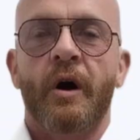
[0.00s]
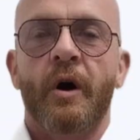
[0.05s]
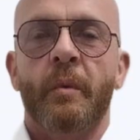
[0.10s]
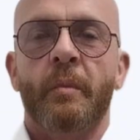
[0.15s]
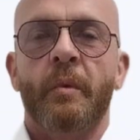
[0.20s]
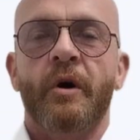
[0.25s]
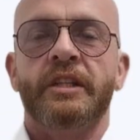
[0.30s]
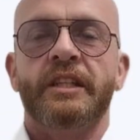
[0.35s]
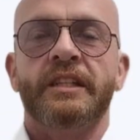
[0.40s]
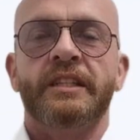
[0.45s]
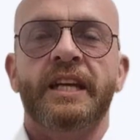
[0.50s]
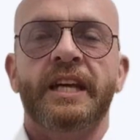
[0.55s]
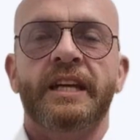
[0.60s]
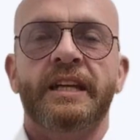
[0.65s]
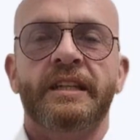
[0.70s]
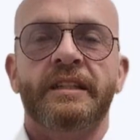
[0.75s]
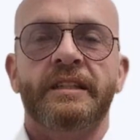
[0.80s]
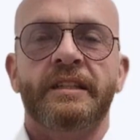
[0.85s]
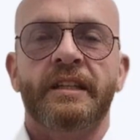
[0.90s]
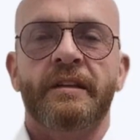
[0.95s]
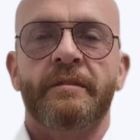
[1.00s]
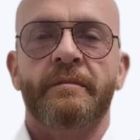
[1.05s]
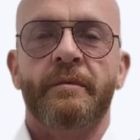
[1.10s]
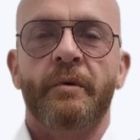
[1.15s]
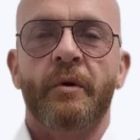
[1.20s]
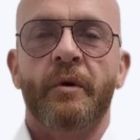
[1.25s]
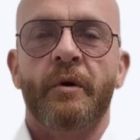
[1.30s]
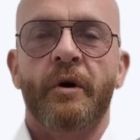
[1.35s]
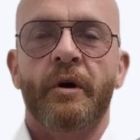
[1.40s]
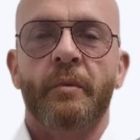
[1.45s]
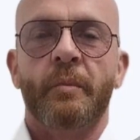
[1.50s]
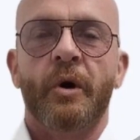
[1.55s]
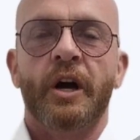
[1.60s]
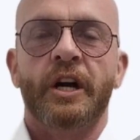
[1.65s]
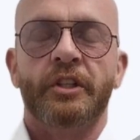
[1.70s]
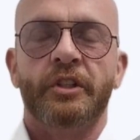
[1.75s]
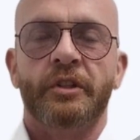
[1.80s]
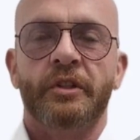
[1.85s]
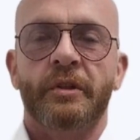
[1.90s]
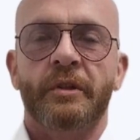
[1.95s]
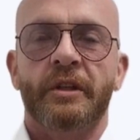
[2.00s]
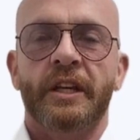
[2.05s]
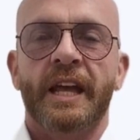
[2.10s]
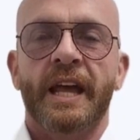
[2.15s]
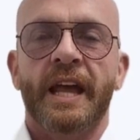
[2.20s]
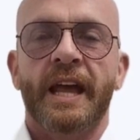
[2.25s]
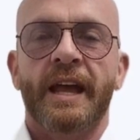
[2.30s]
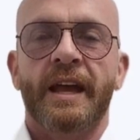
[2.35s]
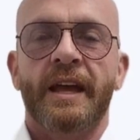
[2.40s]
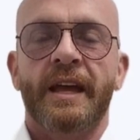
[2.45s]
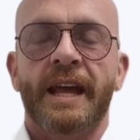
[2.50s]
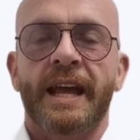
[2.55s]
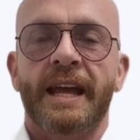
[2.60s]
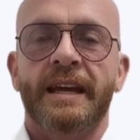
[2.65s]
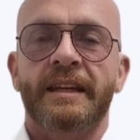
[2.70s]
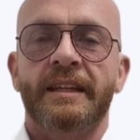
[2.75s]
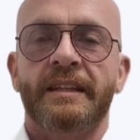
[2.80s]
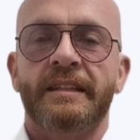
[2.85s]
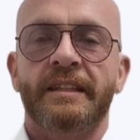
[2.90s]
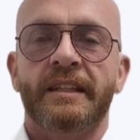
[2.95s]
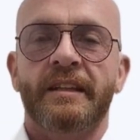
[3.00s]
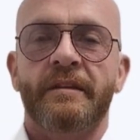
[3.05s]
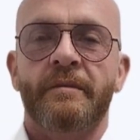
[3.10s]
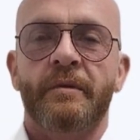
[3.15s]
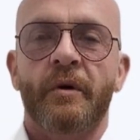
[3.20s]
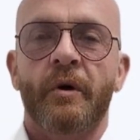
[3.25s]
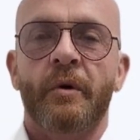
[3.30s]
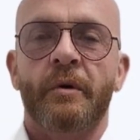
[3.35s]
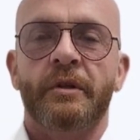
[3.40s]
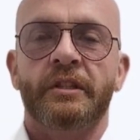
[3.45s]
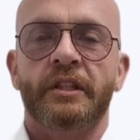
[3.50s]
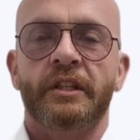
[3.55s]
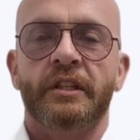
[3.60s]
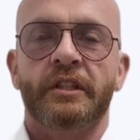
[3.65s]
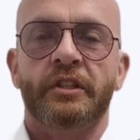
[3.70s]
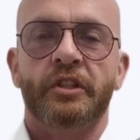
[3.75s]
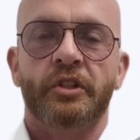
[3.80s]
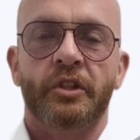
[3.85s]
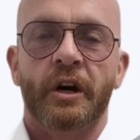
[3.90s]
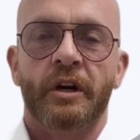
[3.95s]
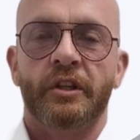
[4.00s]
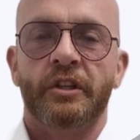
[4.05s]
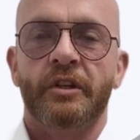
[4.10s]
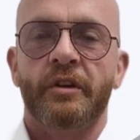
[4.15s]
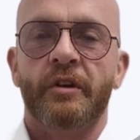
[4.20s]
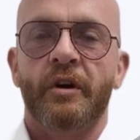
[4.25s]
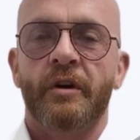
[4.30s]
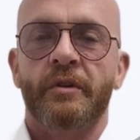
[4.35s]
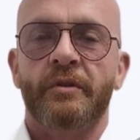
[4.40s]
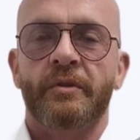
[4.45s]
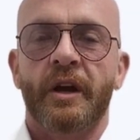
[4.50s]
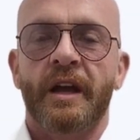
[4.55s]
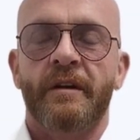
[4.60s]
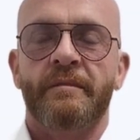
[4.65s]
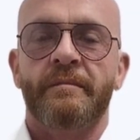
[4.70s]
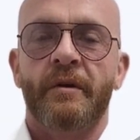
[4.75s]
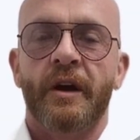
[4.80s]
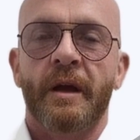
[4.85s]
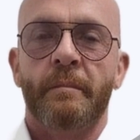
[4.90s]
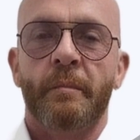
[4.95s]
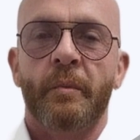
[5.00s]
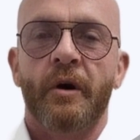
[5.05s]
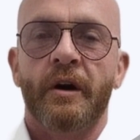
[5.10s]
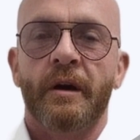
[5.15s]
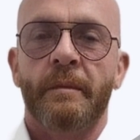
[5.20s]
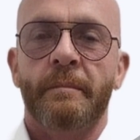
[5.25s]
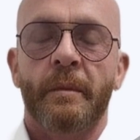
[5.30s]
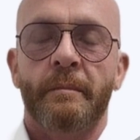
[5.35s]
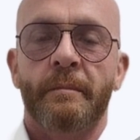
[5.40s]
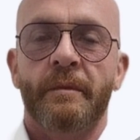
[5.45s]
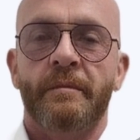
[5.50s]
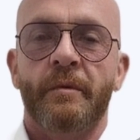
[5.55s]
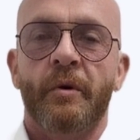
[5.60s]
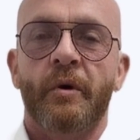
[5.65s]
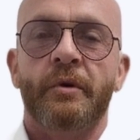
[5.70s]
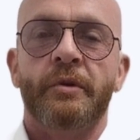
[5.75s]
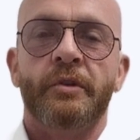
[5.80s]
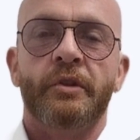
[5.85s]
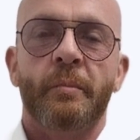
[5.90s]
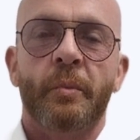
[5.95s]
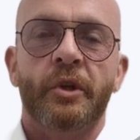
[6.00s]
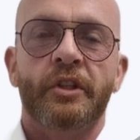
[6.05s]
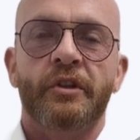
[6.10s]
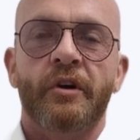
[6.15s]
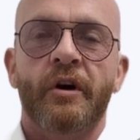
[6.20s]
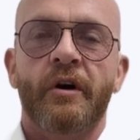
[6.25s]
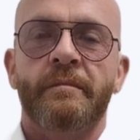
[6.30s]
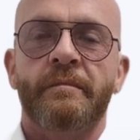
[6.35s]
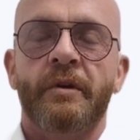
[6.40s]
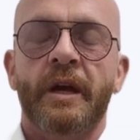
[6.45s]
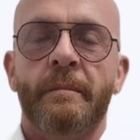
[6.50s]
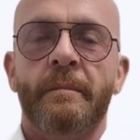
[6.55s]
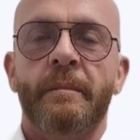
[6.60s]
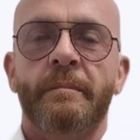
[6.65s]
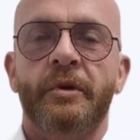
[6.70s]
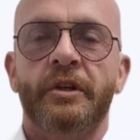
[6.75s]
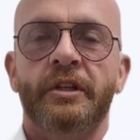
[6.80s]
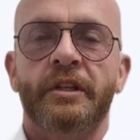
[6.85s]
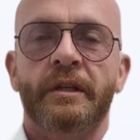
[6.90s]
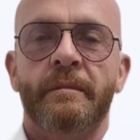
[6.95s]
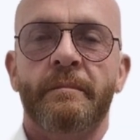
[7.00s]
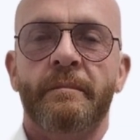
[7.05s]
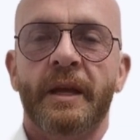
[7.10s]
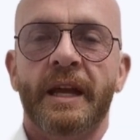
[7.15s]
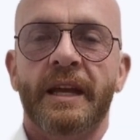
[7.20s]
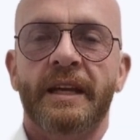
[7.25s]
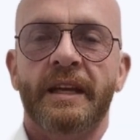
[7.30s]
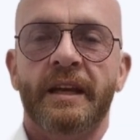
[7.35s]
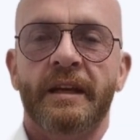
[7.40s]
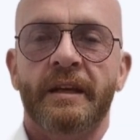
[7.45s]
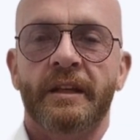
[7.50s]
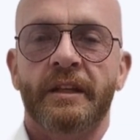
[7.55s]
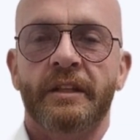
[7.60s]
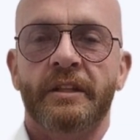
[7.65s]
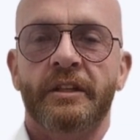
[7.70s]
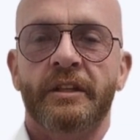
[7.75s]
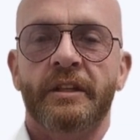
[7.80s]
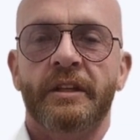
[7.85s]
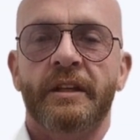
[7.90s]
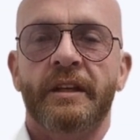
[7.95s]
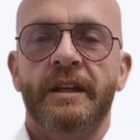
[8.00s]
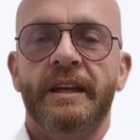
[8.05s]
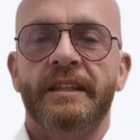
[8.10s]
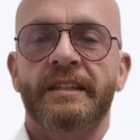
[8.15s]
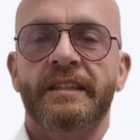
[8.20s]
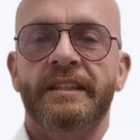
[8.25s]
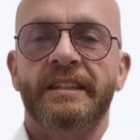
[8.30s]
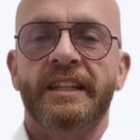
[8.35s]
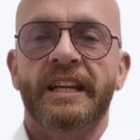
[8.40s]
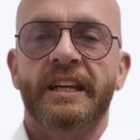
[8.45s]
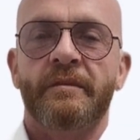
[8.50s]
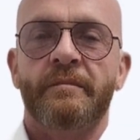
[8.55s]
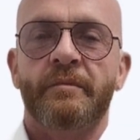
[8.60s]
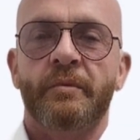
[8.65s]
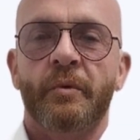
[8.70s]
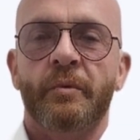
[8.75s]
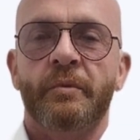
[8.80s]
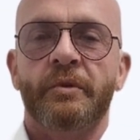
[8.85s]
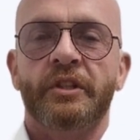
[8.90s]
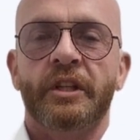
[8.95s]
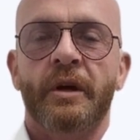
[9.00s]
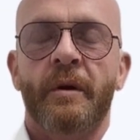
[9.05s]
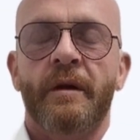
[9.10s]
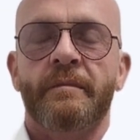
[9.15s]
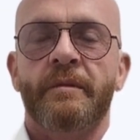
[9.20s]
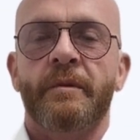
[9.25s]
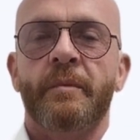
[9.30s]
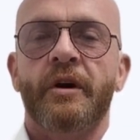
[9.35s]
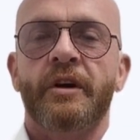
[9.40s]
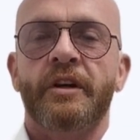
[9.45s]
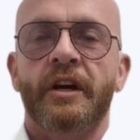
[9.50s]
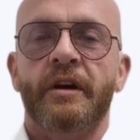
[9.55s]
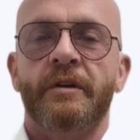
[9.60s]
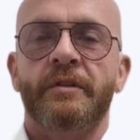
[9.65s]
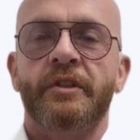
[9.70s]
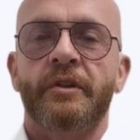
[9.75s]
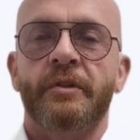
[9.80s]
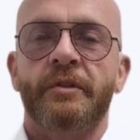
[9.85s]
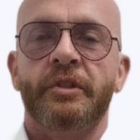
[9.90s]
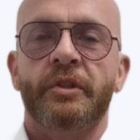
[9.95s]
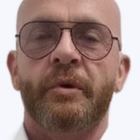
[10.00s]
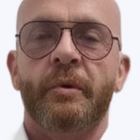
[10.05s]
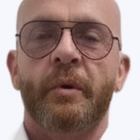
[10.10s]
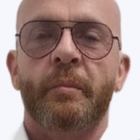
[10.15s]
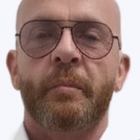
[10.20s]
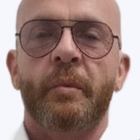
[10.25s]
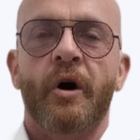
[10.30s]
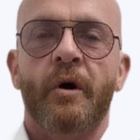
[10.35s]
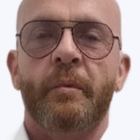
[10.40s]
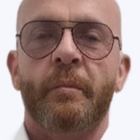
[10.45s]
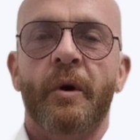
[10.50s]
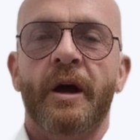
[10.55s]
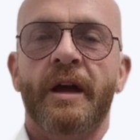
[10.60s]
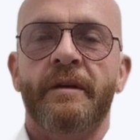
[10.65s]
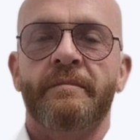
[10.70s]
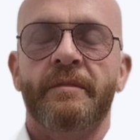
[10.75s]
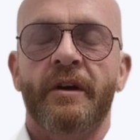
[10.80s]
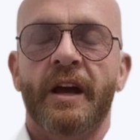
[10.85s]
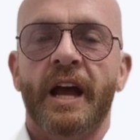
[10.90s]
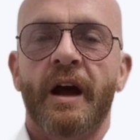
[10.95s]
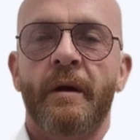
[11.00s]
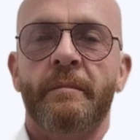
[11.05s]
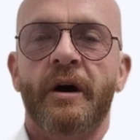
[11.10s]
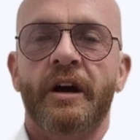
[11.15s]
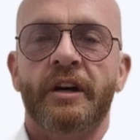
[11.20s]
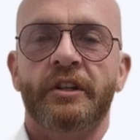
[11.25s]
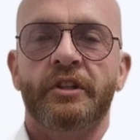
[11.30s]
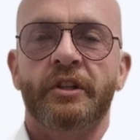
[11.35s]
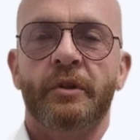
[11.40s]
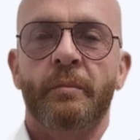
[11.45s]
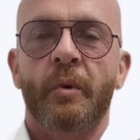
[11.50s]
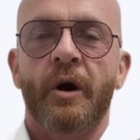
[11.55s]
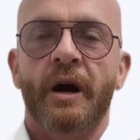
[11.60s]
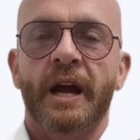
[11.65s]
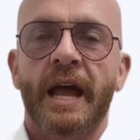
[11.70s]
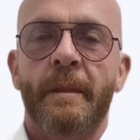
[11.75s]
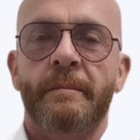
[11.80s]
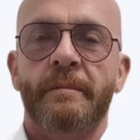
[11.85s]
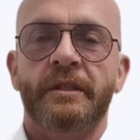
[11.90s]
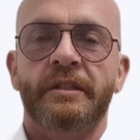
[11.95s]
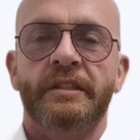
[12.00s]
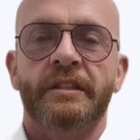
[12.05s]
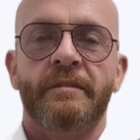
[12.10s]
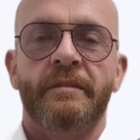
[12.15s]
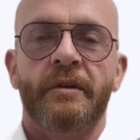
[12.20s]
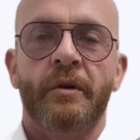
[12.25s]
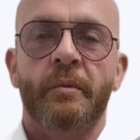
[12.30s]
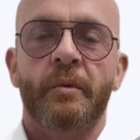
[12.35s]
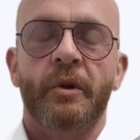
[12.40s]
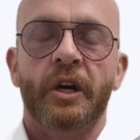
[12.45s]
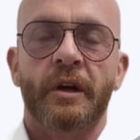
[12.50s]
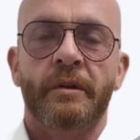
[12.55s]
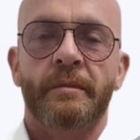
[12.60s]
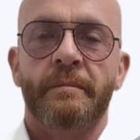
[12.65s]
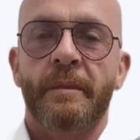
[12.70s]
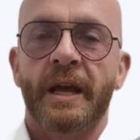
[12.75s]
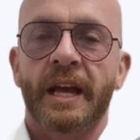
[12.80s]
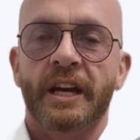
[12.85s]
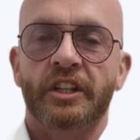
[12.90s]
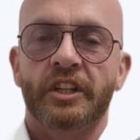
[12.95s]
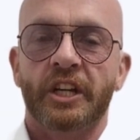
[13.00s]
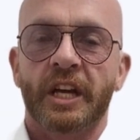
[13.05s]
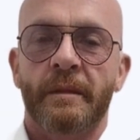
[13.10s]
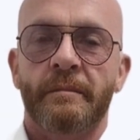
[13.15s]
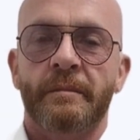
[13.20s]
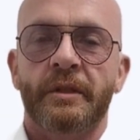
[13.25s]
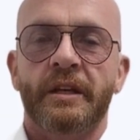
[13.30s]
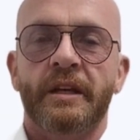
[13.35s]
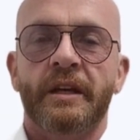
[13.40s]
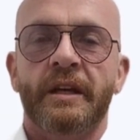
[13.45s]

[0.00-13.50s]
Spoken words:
What is NEC4 and why should you care? NEC4 is a construction contract framework, but before you switch off, let me put it in plain English. It's a set of rules so everyone knows who's doing what, when, for how much, and what happens if it all goes pear-shaped.